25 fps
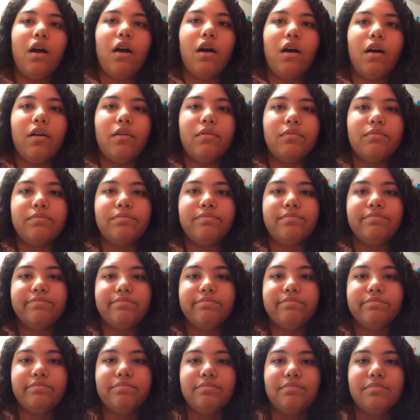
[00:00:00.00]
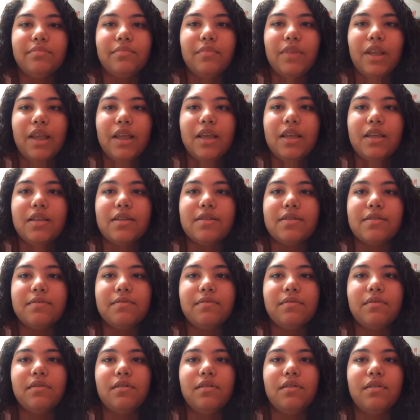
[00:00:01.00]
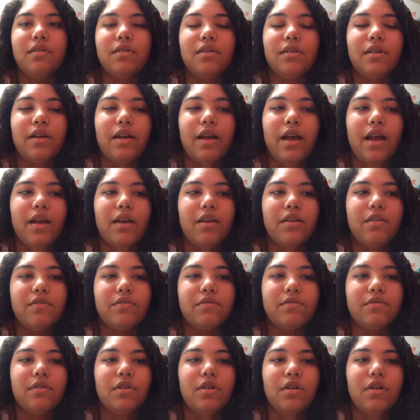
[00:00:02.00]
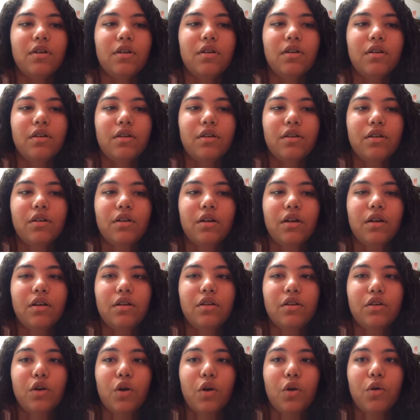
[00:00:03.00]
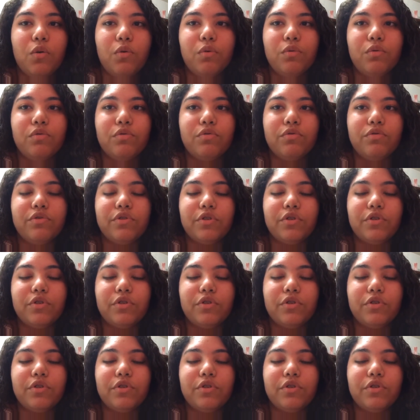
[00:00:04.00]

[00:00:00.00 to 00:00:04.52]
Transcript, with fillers: Um, he's kind of known